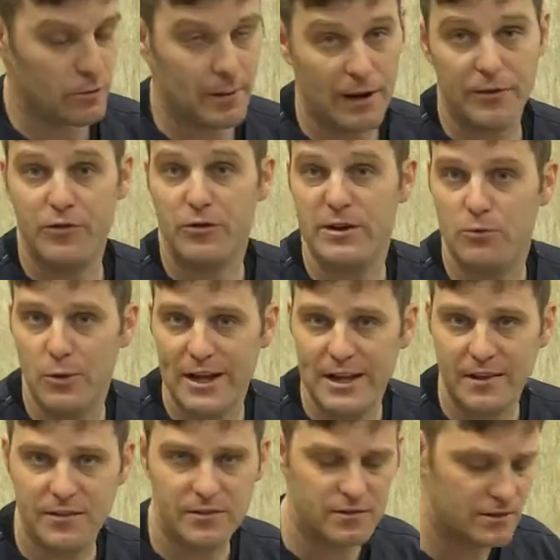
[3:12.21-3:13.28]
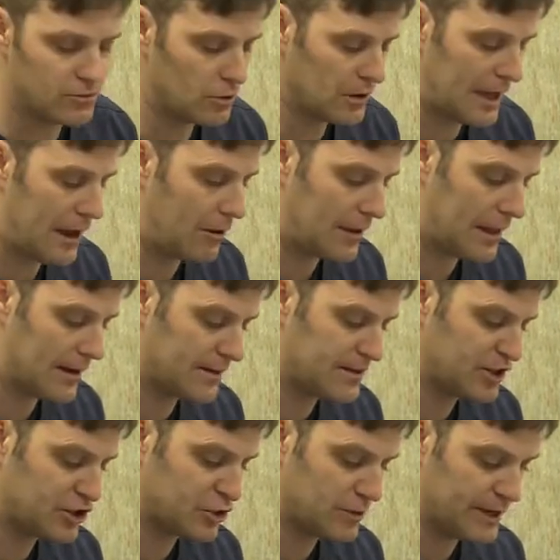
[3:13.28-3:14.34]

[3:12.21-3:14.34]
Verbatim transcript: about three weeks to allow a lot of tissue